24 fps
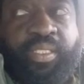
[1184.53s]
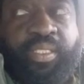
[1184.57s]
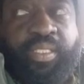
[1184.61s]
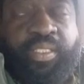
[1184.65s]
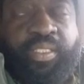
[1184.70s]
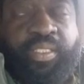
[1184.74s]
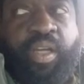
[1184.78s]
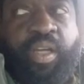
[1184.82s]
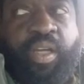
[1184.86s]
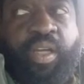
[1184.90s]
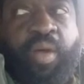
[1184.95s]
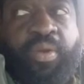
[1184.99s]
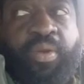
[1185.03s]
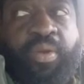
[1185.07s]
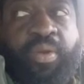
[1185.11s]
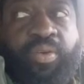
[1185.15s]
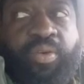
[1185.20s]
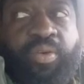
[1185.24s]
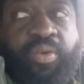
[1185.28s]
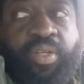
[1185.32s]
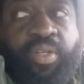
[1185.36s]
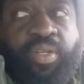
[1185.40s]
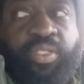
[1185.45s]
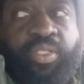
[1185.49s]
she opened the
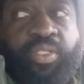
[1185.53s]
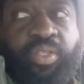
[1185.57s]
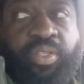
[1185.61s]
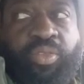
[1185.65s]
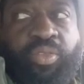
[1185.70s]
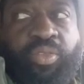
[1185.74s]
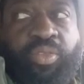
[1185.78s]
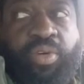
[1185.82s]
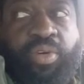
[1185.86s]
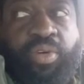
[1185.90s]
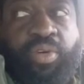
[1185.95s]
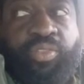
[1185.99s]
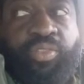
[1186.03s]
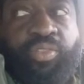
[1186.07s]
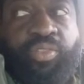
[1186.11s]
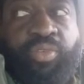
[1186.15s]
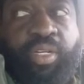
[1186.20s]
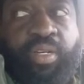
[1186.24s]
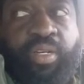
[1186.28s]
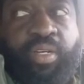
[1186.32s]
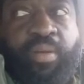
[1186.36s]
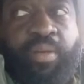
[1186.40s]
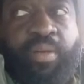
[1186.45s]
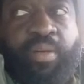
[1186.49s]
door just to throw her
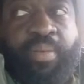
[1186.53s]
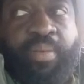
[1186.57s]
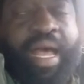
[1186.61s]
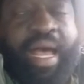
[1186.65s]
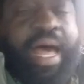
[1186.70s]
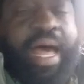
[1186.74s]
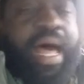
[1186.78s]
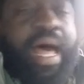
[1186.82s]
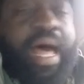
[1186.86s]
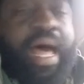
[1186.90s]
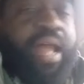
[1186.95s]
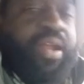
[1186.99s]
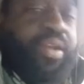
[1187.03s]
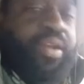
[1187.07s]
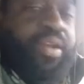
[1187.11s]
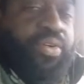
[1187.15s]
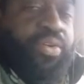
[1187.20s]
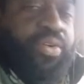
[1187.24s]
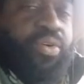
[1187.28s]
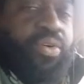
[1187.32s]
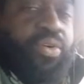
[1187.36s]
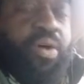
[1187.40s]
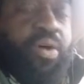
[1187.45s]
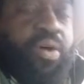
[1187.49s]
drink cup out of the
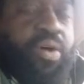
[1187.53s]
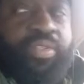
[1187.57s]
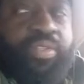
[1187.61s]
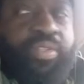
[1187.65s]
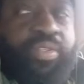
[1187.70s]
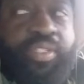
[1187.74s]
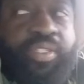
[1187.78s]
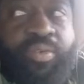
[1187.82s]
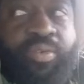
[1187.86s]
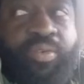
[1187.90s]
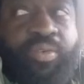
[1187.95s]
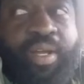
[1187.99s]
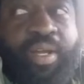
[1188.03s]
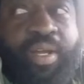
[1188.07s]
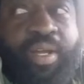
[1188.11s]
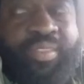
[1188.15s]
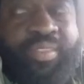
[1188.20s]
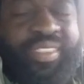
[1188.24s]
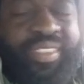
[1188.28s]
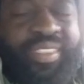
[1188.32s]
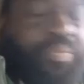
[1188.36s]
door onto the ground. Just